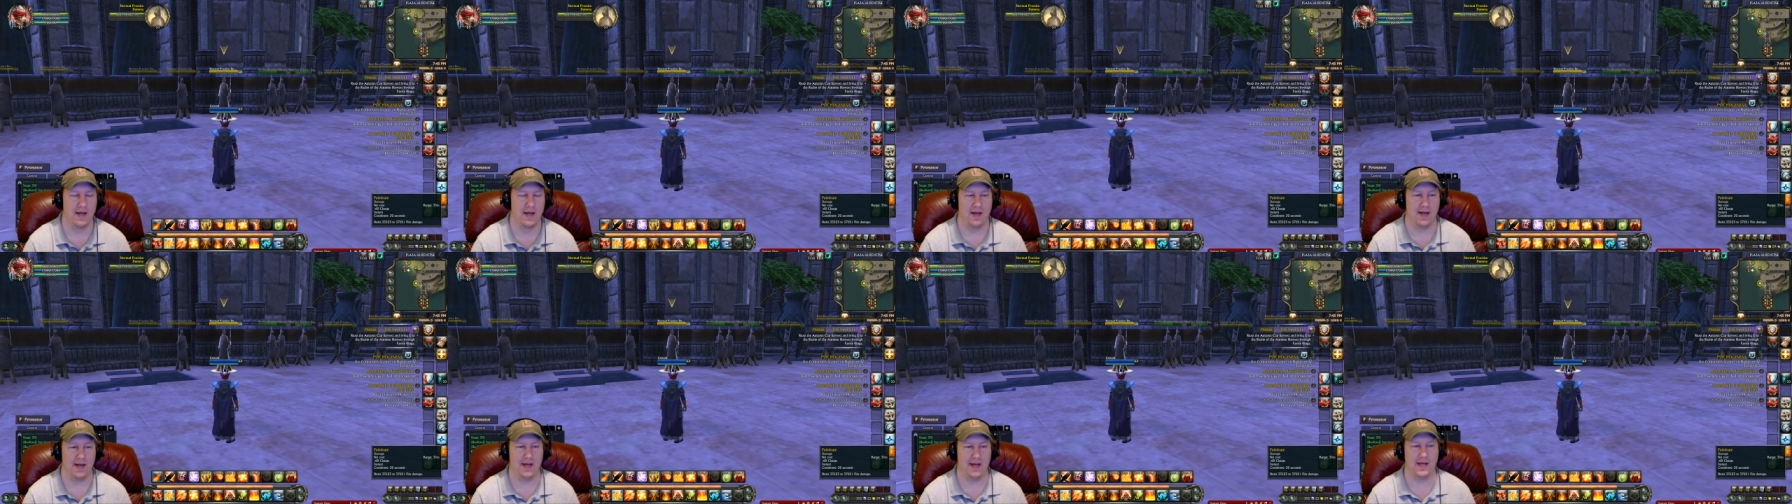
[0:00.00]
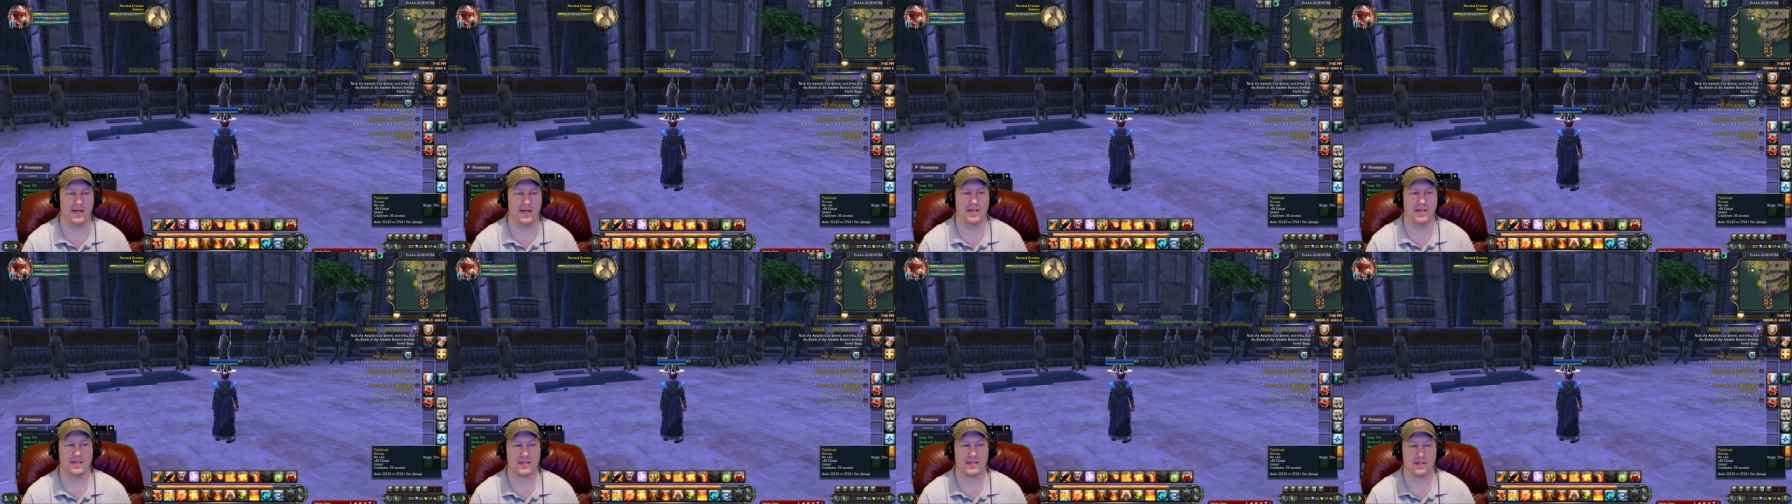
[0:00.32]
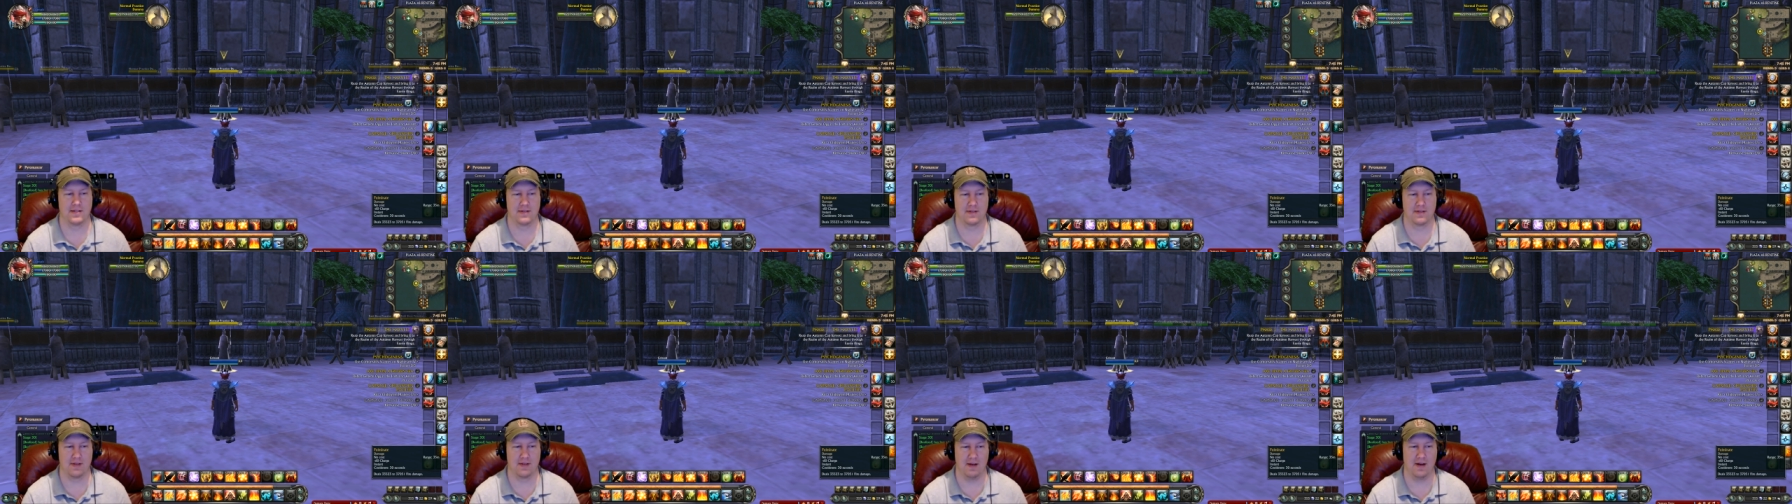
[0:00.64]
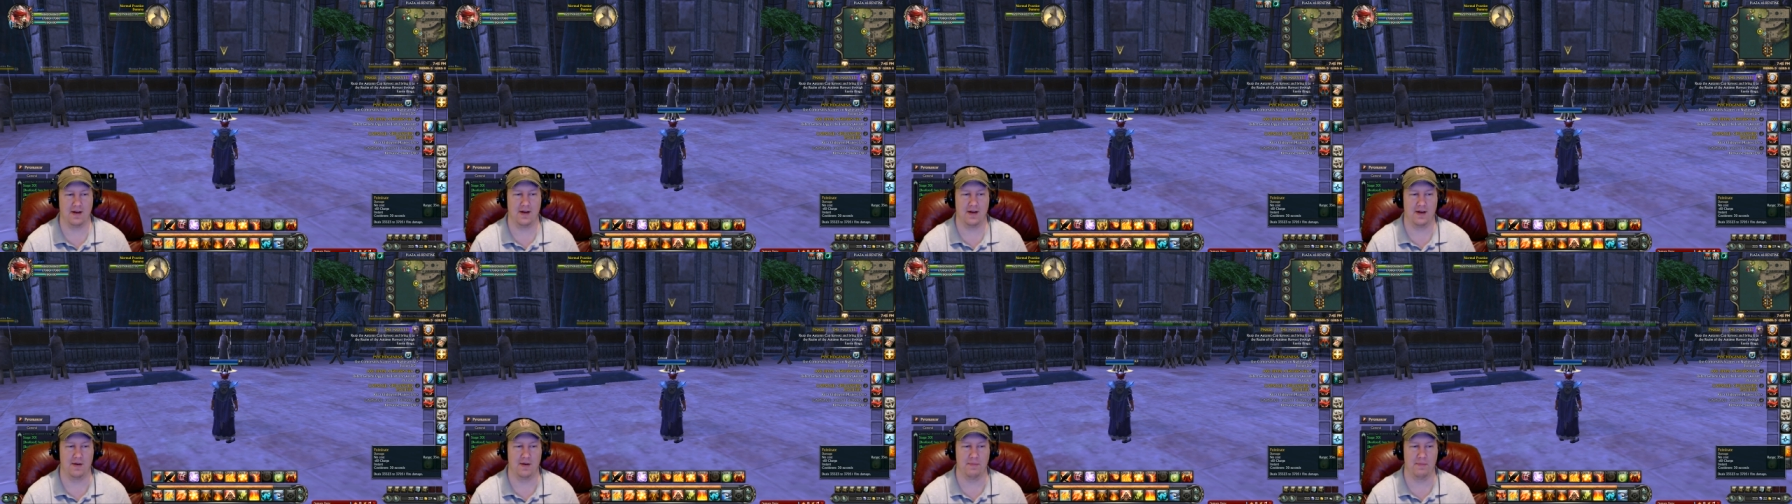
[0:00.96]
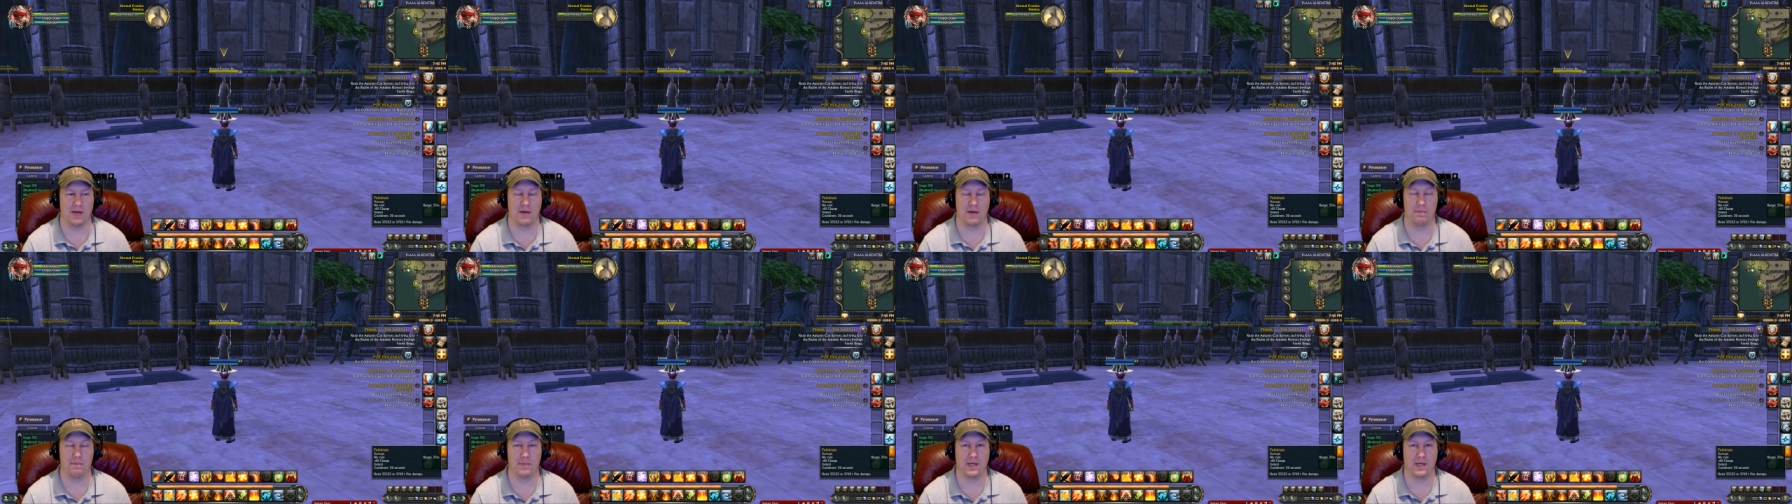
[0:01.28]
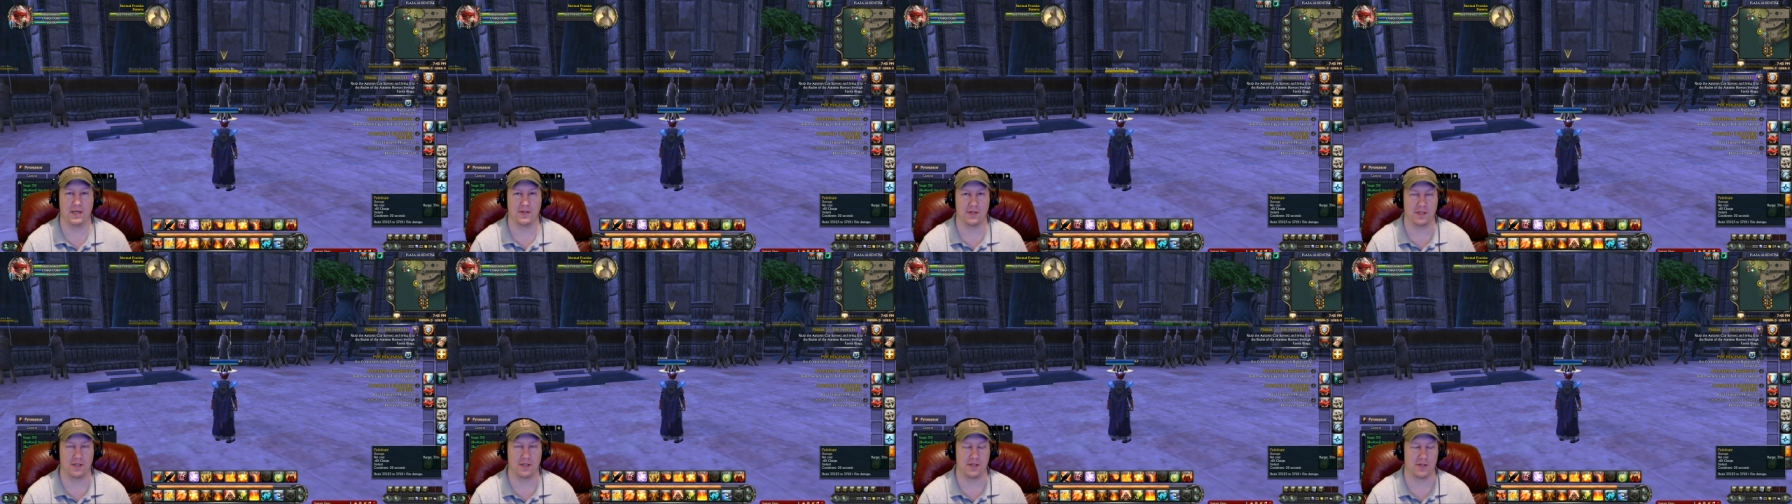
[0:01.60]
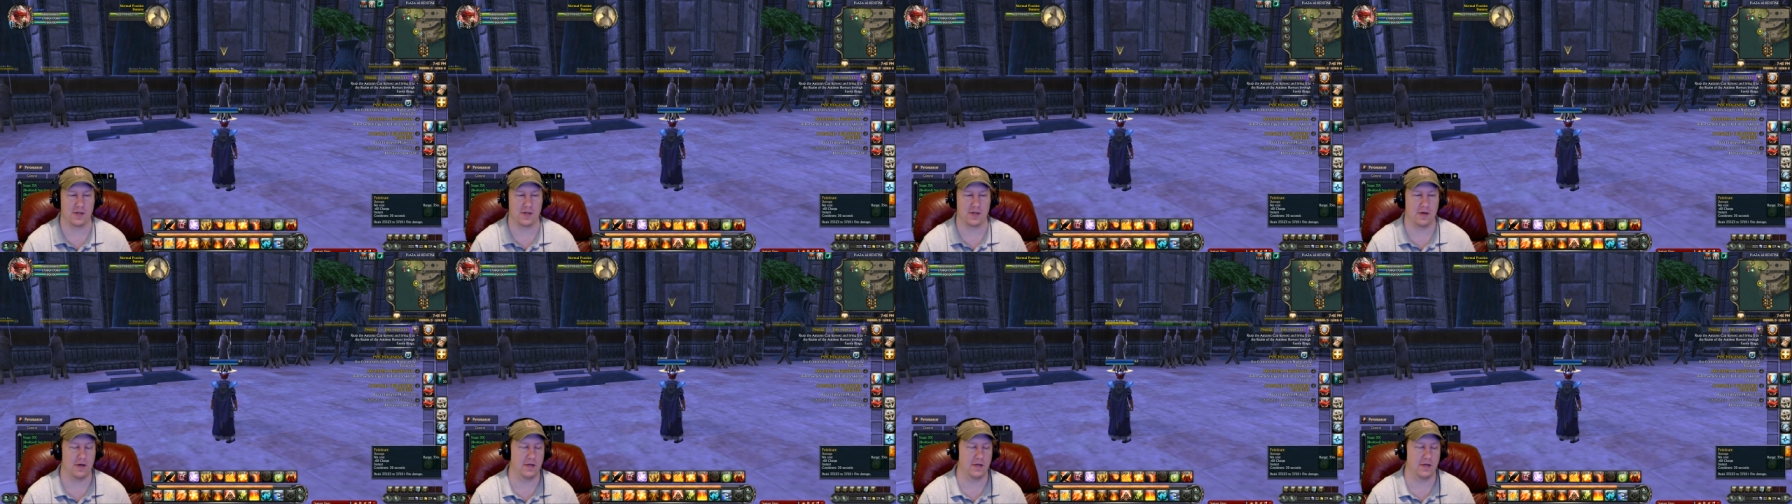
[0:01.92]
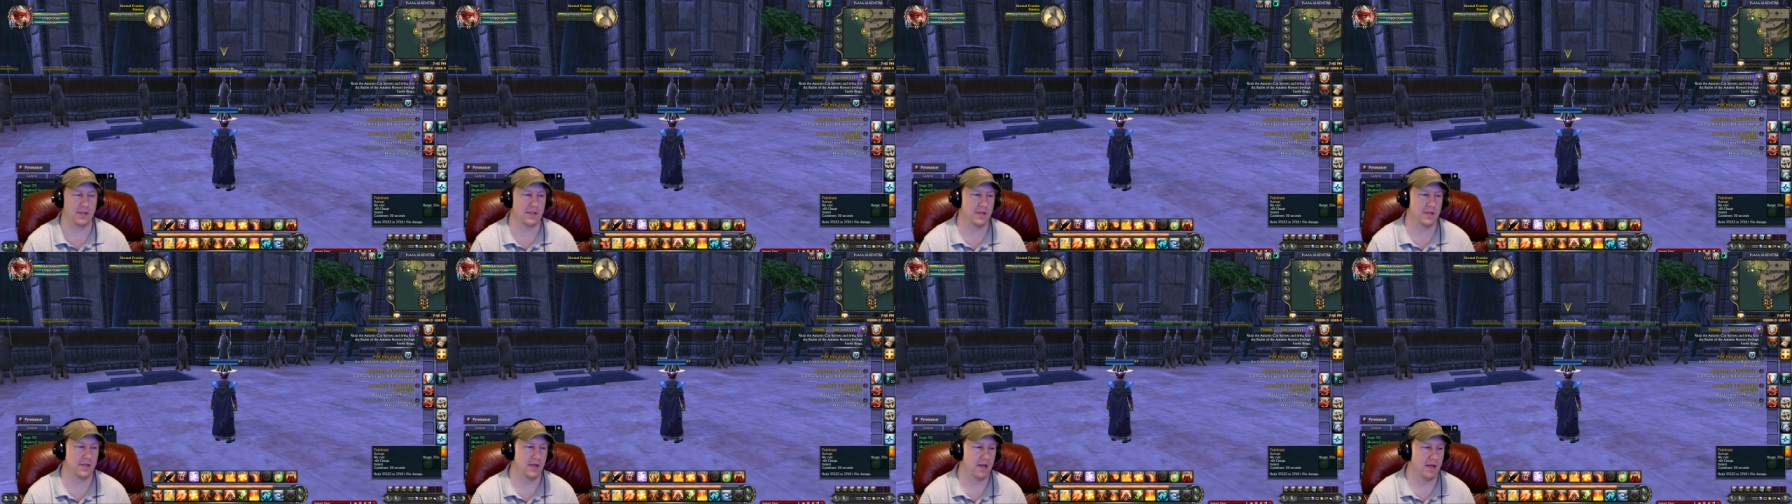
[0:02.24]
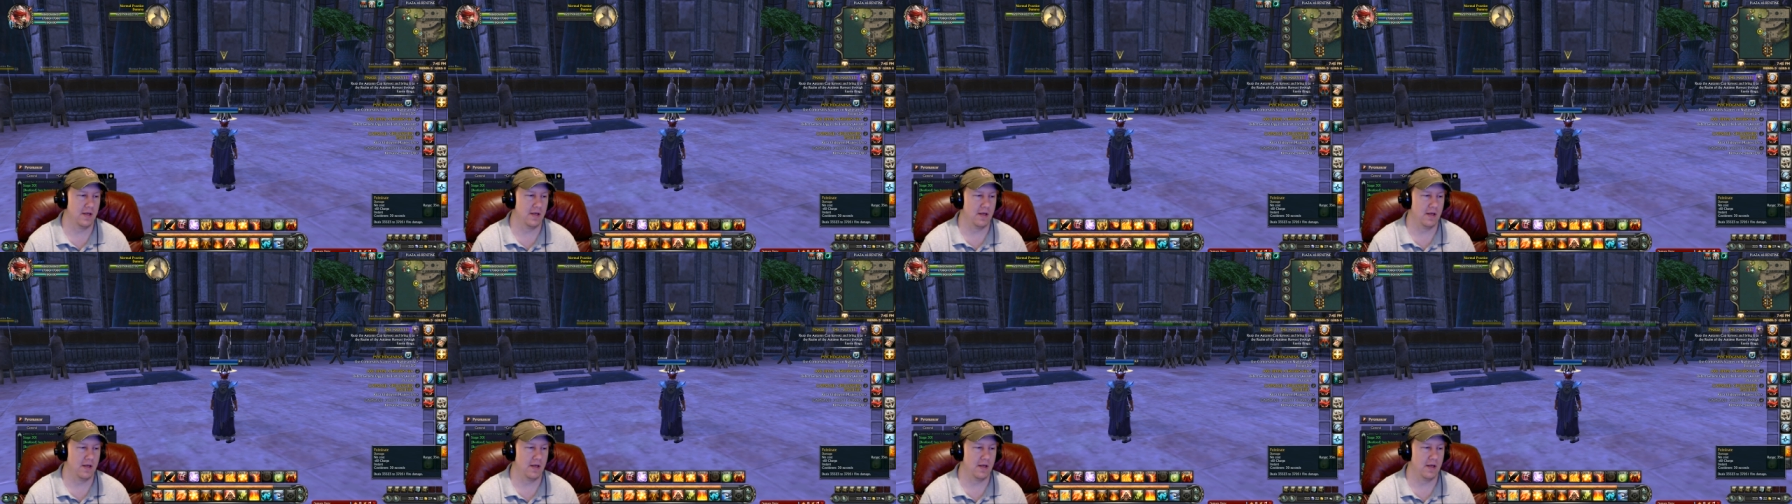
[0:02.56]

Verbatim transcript: and it's about building charge.